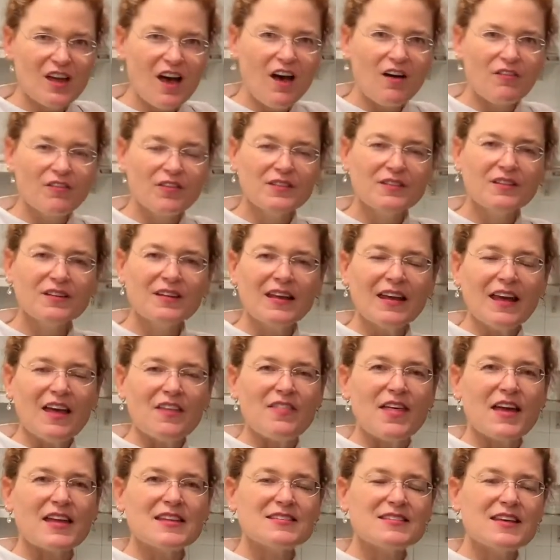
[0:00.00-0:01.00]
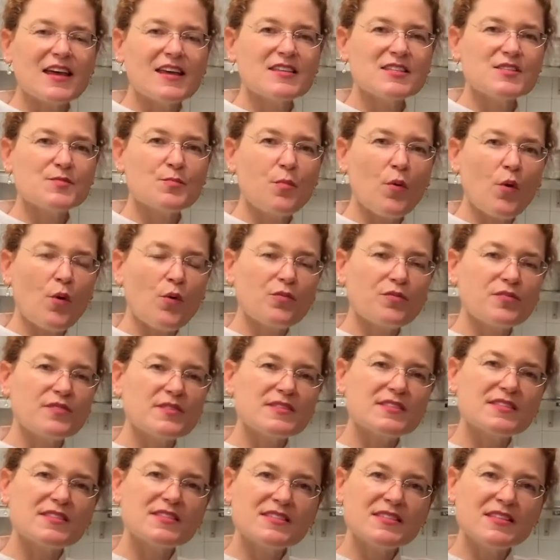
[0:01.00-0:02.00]
oven that does both
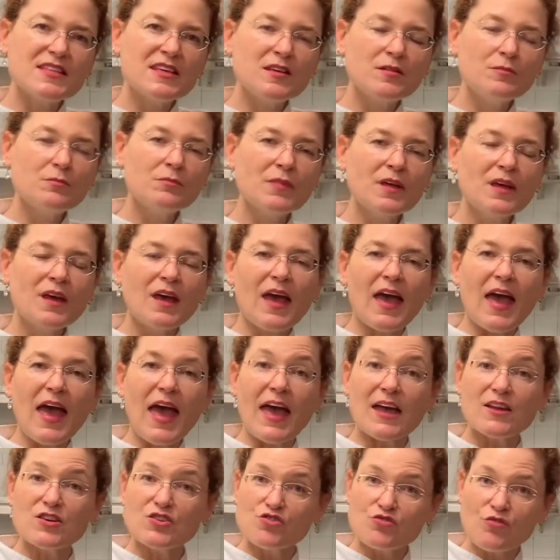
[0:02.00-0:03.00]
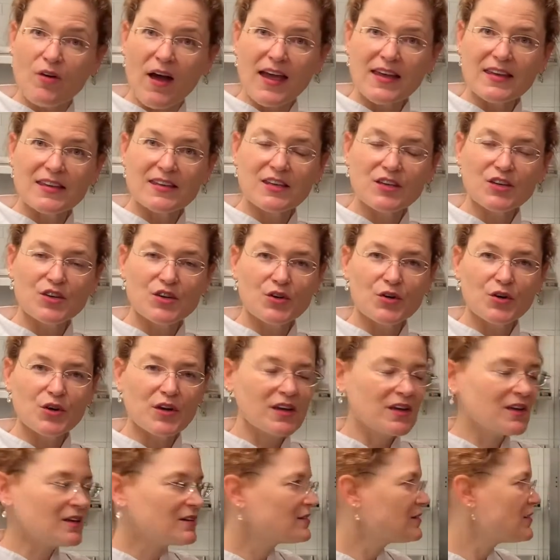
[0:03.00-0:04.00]
steam and dry heat
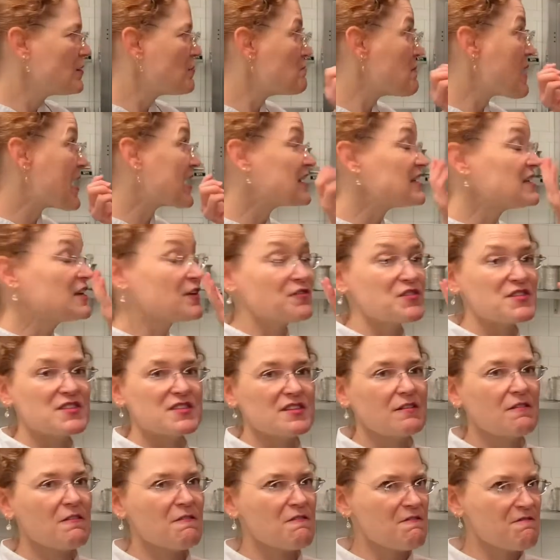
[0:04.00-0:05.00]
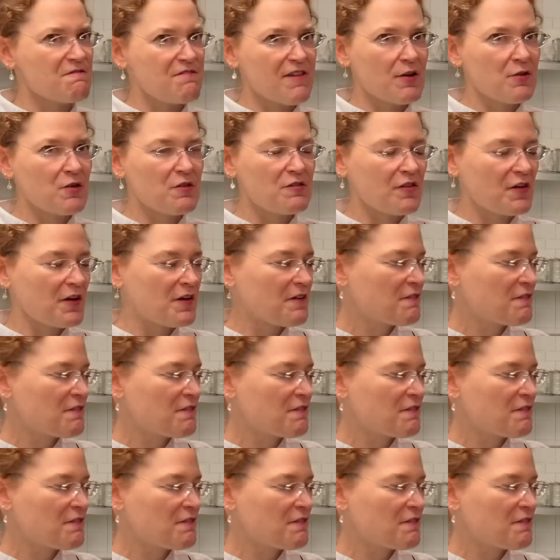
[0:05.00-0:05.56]
cooking. Magnificent, very, very